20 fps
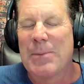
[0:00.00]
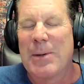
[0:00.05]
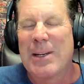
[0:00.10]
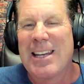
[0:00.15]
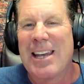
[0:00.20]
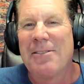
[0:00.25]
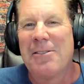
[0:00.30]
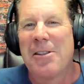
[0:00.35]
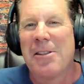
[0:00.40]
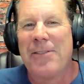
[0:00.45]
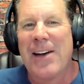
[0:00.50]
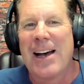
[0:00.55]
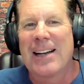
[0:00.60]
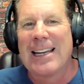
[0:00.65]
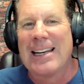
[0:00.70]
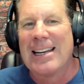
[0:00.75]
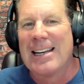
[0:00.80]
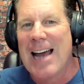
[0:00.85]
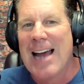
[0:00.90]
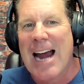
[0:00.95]
but given the fact
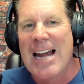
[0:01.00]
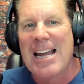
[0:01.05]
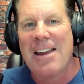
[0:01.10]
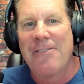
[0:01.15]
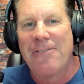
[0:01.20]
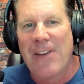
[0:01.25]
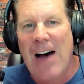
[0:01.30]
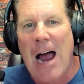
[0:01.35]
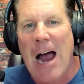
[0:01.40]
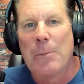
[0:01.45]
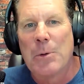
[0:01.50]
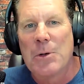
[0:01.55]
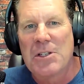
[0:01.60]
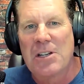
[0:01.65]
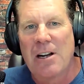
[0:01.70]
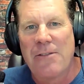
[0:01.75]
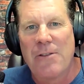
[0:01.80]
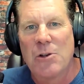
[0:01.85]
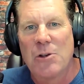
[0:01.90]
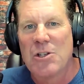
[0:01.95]
that
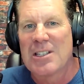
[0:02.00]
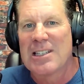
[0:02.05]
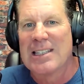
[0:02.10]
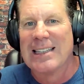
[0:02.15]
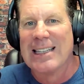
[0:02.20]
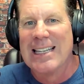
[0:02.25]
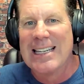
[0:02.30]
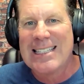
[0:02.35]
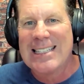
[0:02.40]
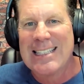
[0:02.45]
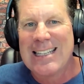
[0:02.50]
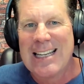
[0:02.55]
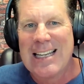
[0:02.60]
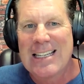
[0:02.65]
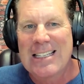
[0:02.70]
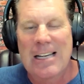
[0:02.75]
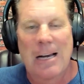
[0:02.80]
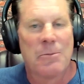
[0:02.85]
95% of you just listen to this,